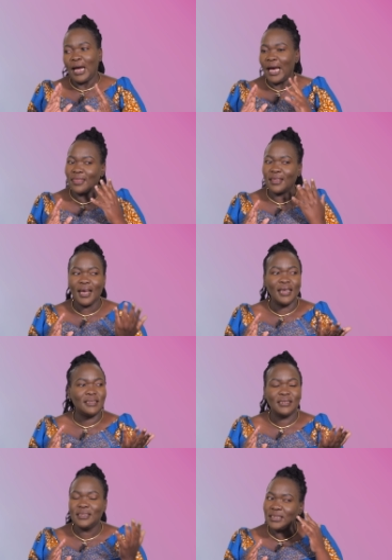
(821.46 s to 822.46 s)
I think
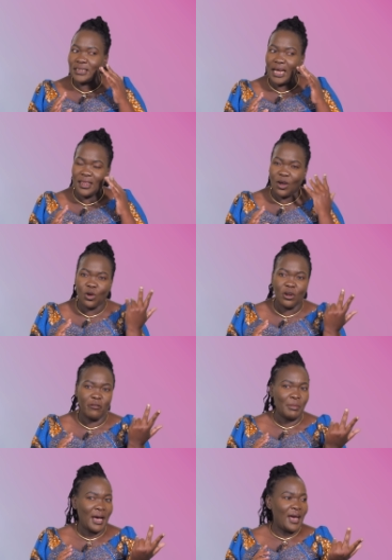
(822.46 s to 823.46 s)
I'd seen it at the corner
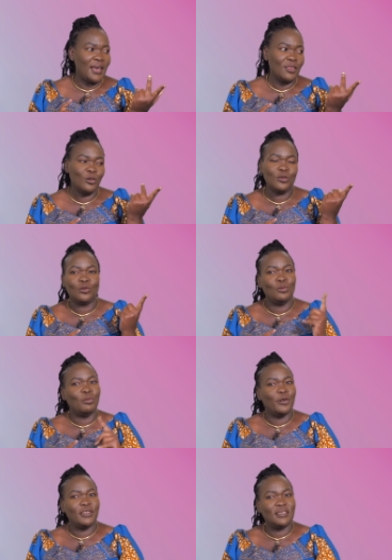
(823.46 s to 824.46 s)
of my eye, those two
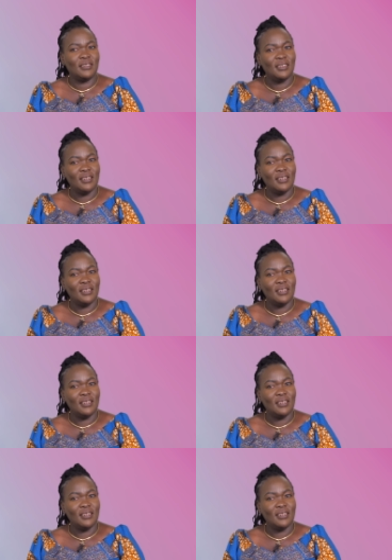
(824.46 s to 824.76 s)
boys.